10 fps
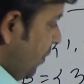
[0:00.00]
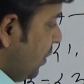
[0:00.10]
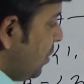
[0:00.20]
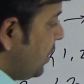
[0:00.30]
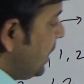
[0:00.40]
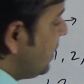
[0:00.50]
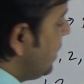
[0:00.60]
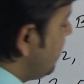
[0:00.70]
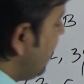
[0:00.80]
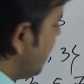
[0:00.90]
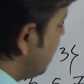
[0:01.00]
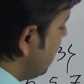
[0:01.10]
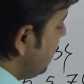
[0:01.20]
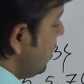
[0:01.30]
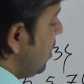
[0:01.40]
you notice this
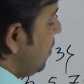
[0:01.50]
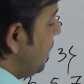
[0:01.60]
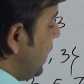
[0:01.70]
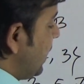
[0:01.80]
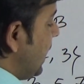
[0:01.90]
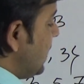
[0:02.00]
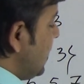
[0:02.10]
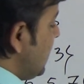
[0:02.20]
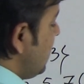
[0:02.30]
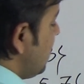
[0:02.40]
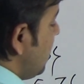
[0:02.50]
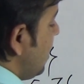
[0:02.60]
function, we are getting